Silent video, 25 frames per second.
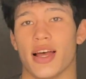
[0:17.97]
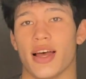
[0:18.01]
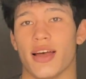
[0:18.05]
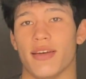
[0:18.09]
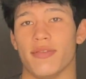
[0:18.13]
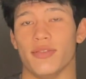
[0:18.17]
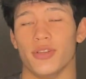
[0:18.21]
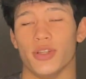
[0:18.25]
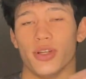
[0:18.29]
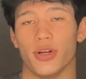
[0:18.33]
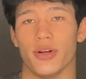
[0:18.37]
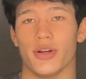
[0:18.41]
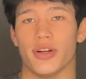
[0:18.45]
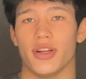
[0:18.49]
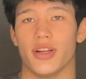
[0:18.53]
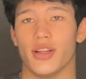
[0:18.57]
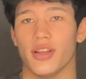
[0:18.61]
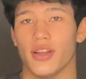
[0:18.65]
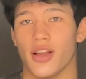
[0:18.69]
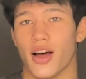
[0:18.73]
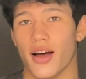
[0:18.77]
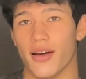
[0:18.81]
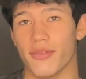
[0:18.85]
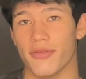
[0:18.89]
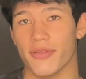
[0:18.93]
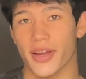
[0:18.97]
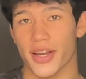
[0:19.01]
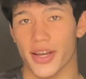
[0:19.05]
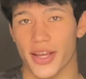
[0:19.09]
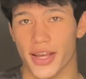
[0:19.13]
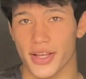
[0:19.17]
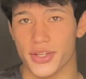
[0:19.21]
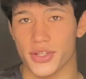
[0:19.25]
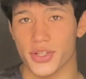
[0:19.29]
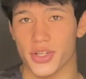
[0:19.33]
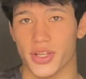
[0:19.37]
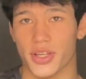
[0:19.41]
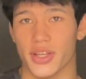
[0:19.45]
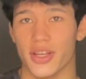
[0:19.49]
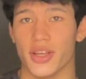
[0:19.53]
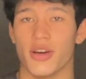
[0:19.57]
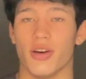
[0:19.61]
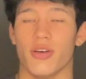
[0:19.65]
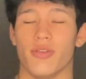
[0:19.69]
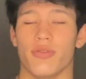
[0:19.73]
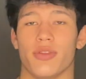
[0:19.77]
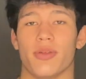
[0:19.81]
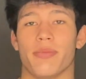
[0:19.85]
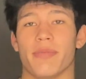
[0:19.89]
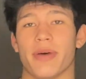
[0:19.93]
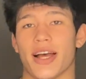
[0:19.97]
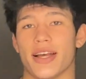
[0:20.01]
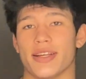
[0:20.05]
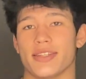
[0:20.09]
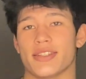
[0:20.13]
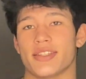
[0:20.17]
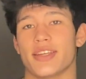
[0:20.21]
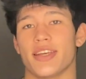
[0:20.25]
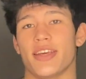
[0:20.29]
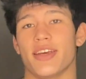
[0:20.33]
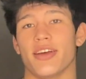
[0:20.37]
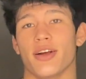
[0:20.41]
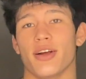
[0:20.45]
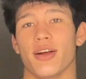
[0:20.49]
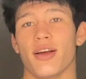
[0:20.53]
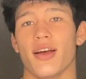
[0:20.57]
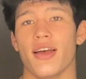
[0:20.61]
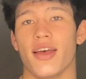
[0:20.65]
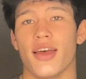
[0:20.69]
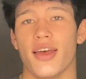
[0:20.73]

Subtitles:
I've learned a lot financially over the past year